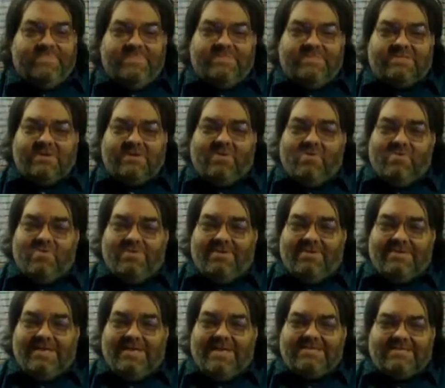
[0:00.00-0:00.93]
So
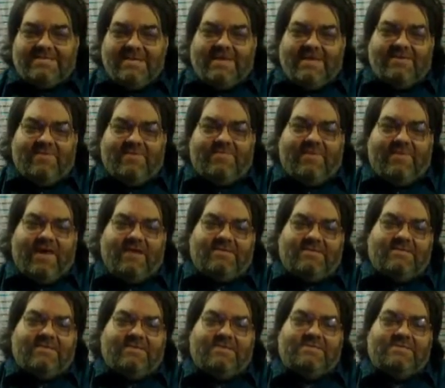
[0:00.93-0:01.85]
it's not the
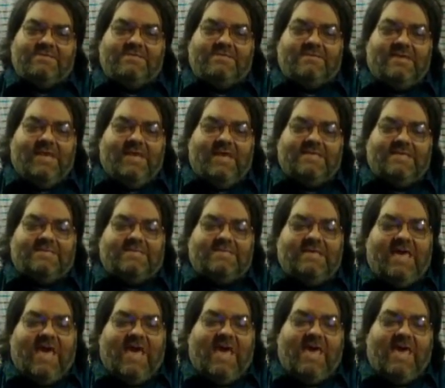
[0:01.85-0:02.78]
fact that this is against
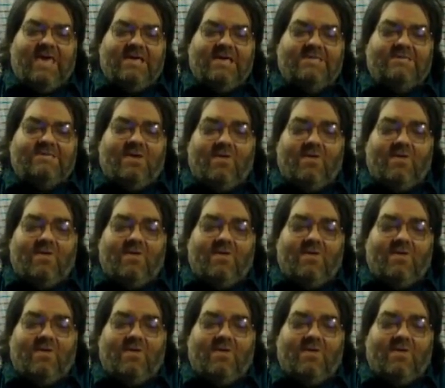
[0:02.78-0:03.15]
gays,